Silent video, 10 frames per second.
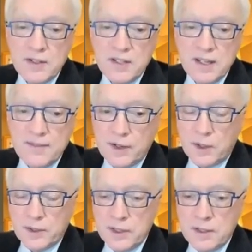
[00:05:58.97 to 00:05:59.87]

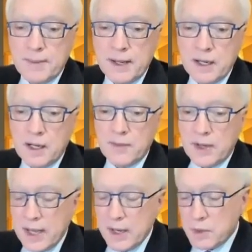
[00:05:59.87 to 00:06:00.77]
difficulty depending on the
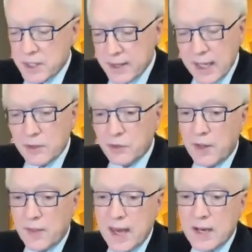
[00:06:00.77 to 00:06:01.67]
language? And the answer
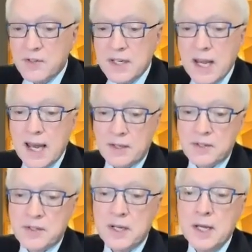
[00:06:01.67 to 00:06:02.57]
to that is
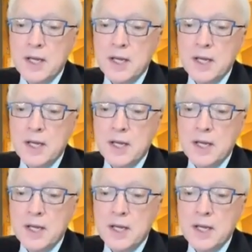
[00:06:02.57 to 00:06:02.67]
yes,